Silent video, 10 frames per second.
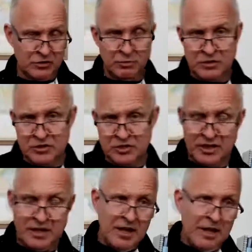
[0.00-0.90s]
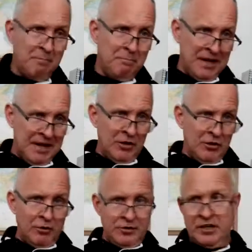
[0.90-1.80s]
So when you see
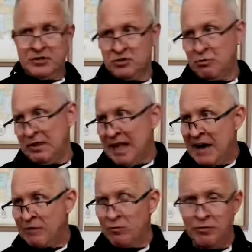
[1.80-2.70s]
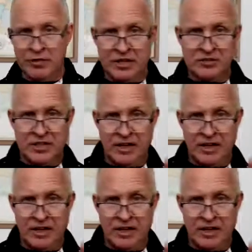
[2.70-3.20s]
medial this or lateral this,